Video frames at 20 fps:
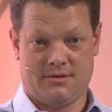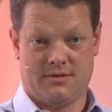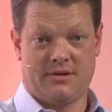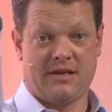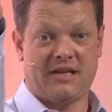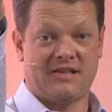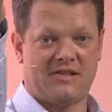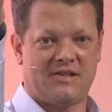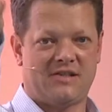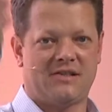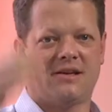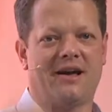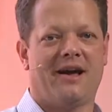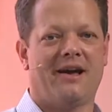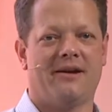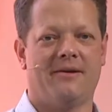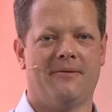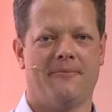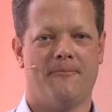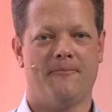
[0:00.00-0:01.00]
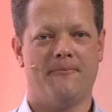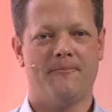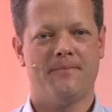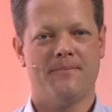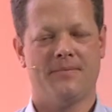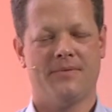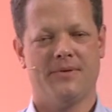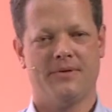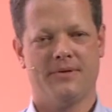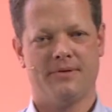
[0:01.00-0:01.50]
Yes, hi.
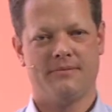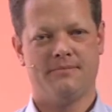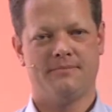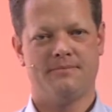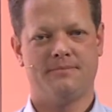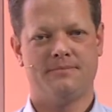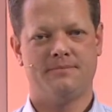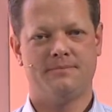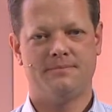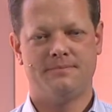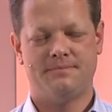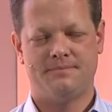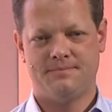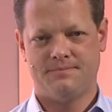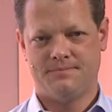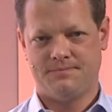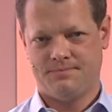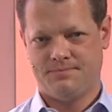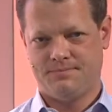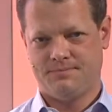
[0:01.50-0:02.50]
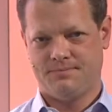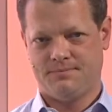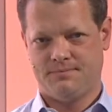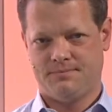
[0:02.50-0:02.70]
Um, I was wondering at the